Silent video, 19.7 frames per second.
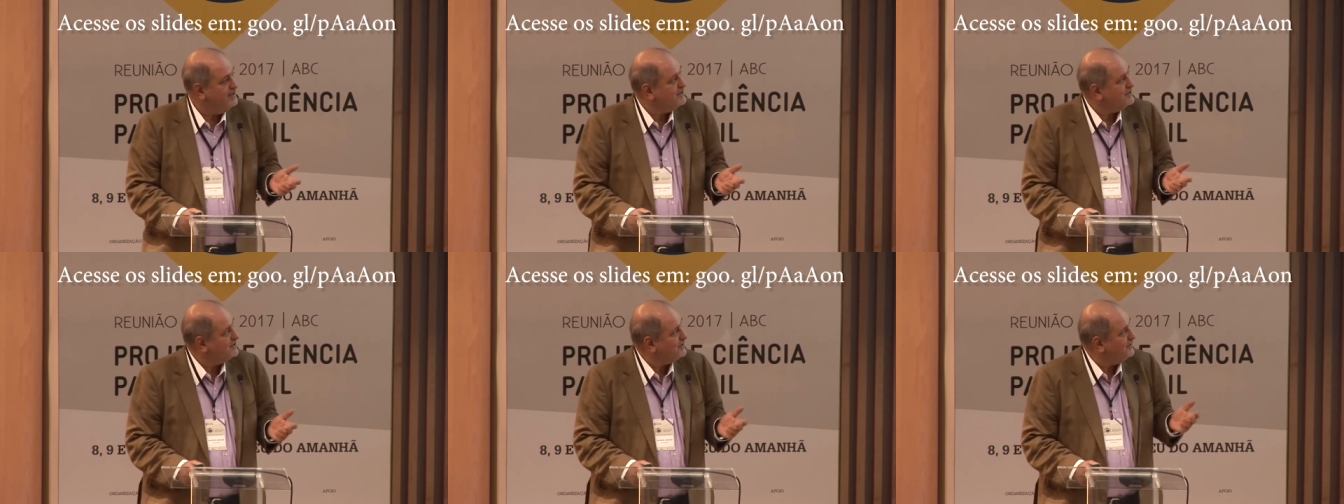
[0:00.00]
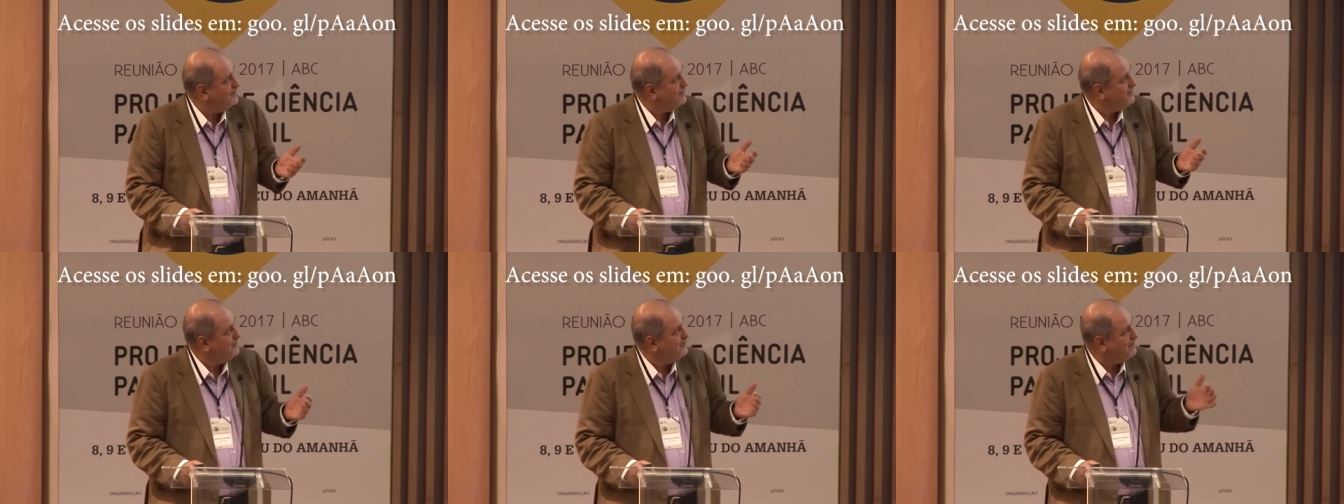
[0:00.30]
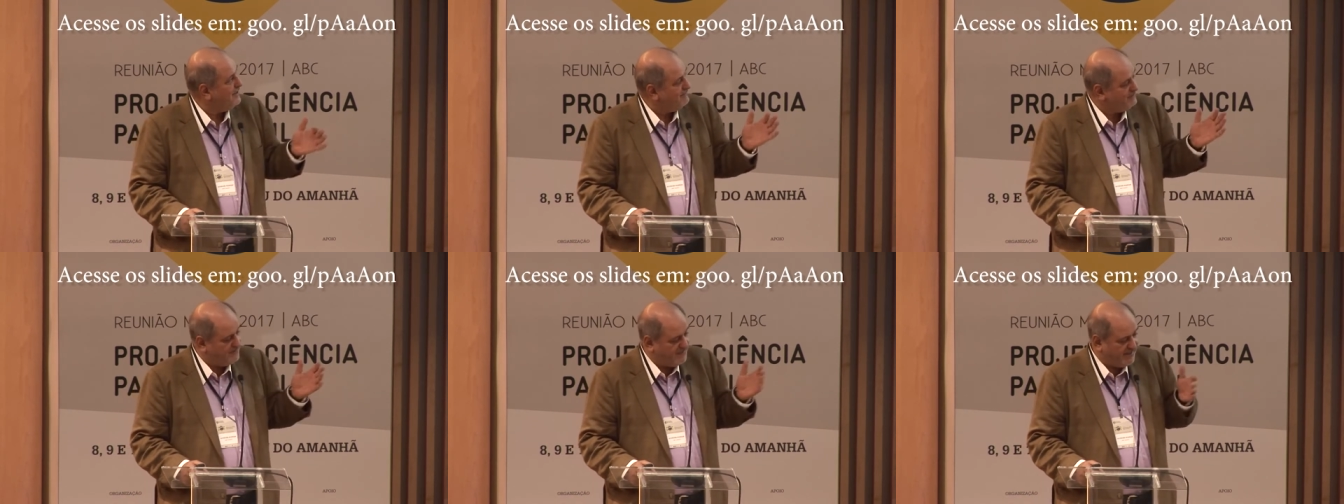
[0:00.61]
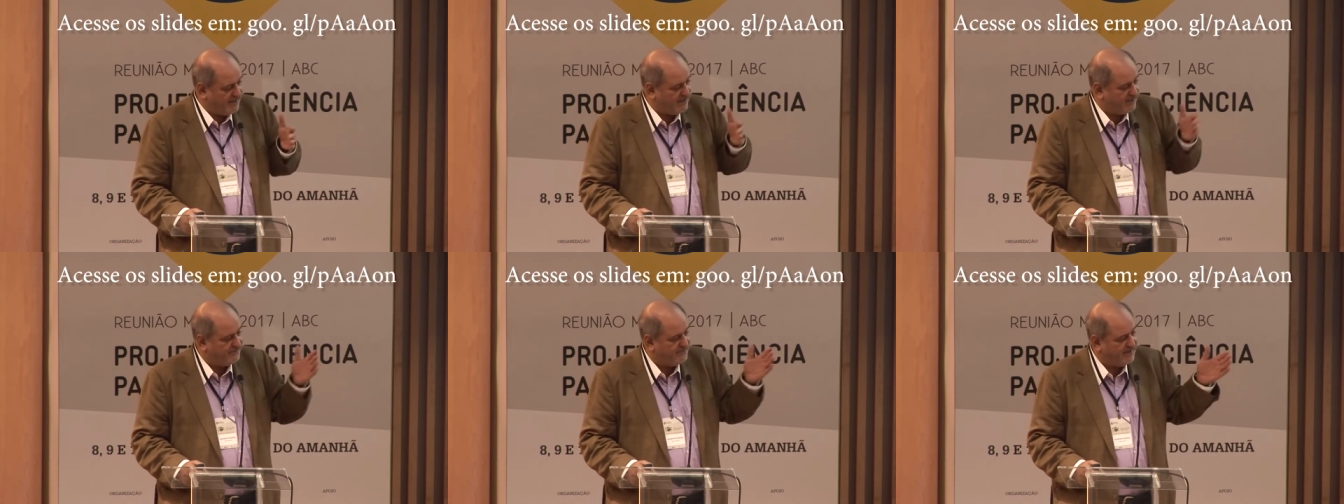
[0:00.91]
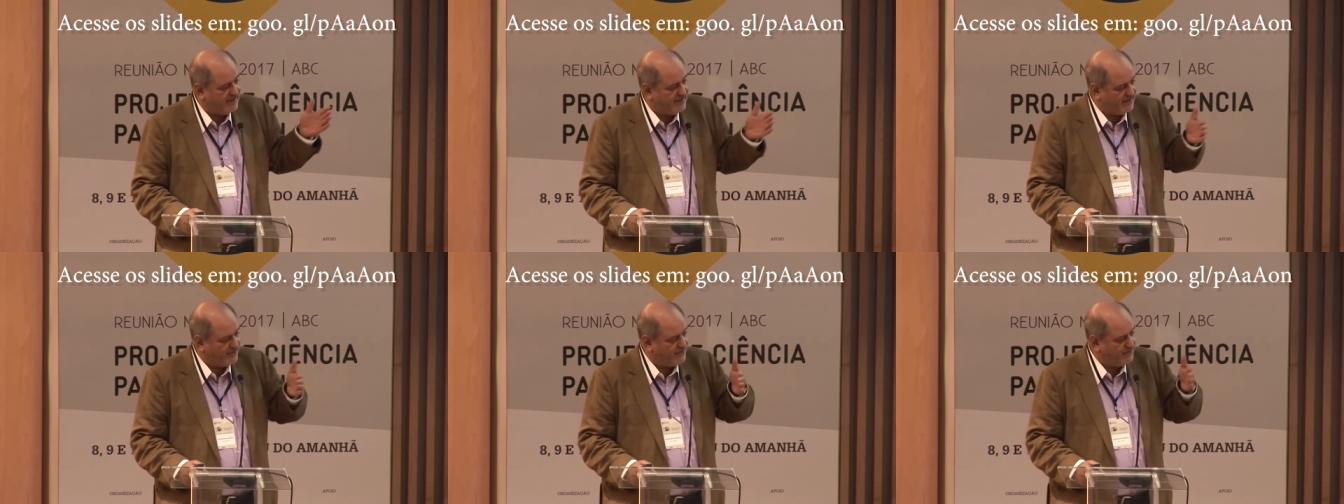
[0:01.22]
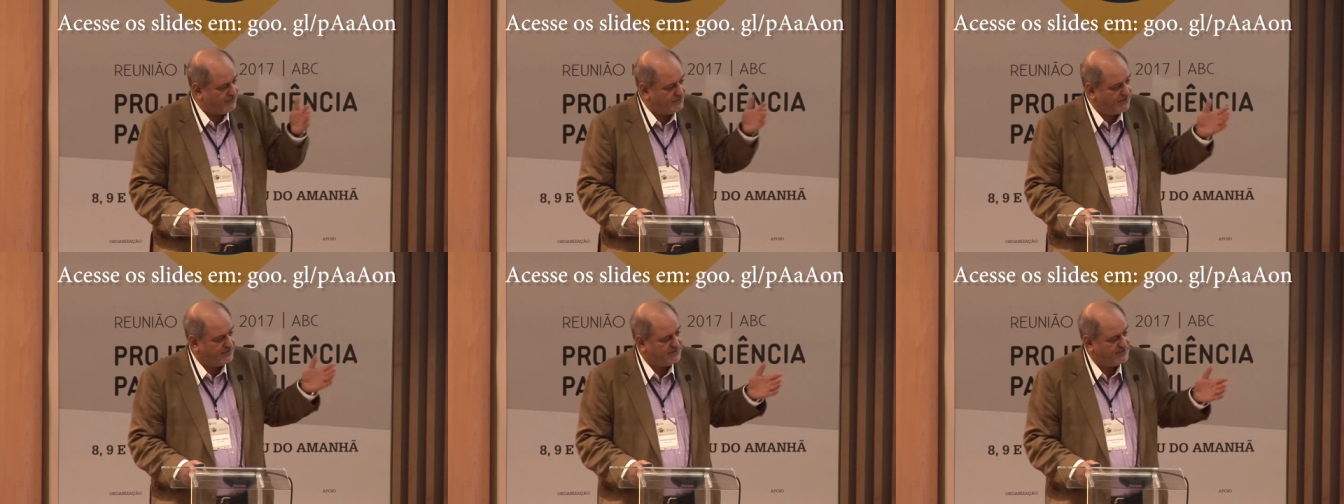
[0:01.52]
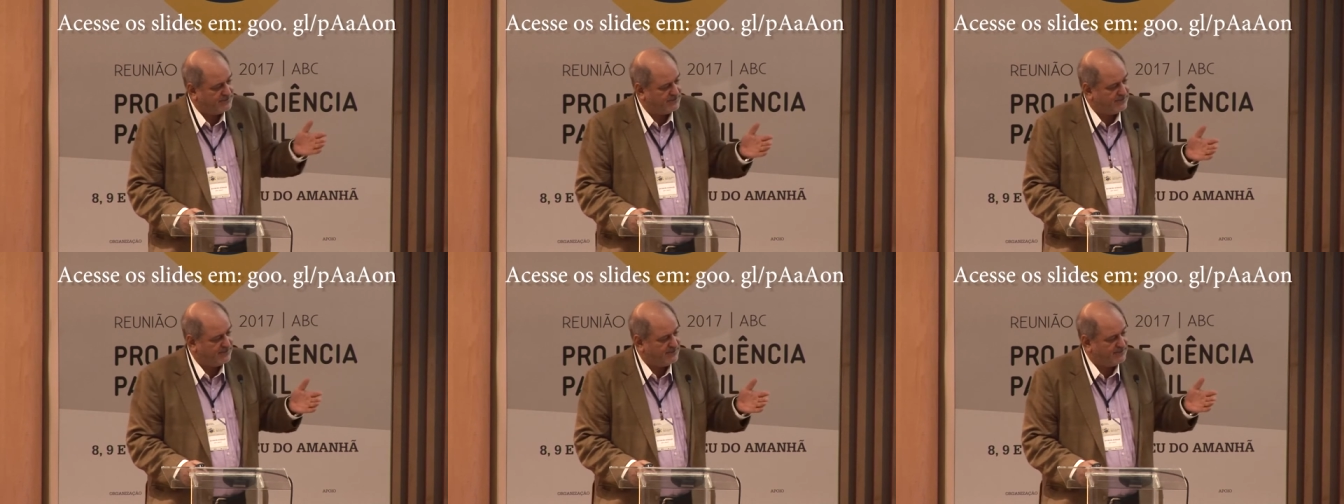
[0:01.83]
So you have to be careful how you
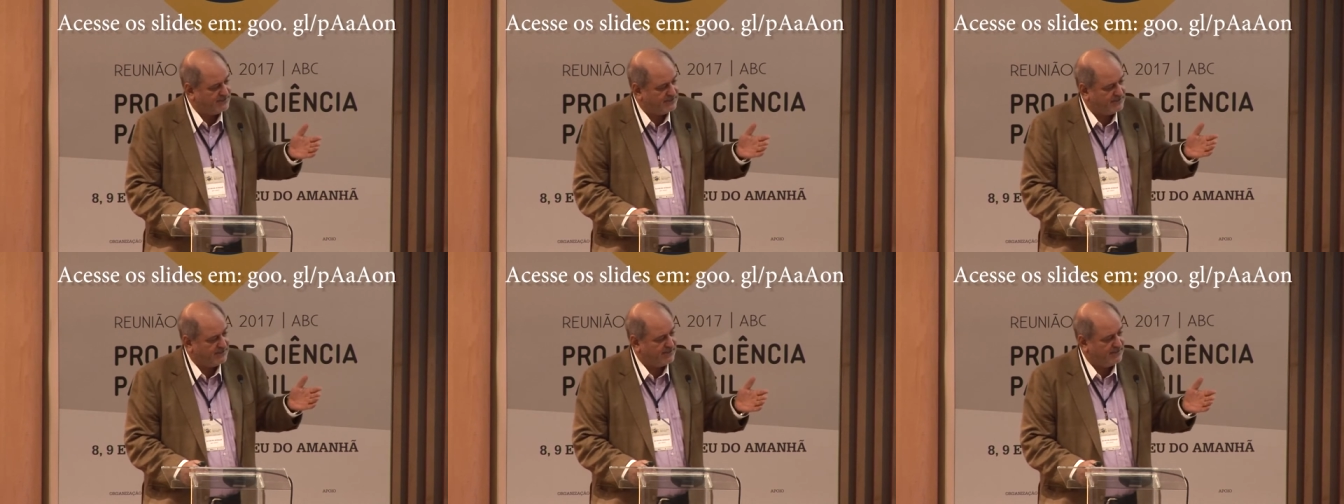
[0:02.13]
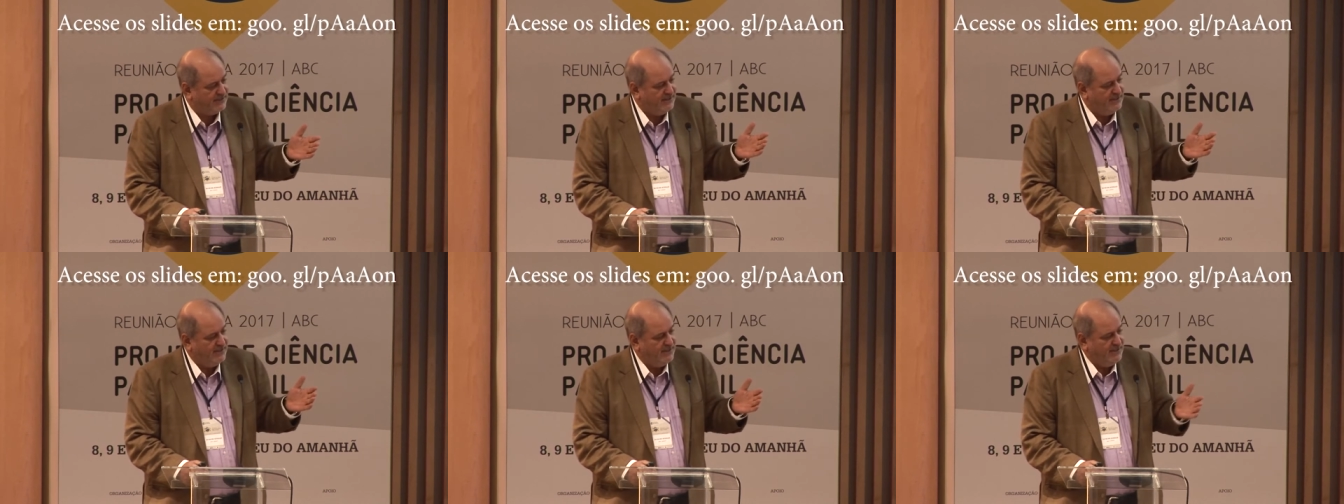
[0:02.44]
dose these, uh,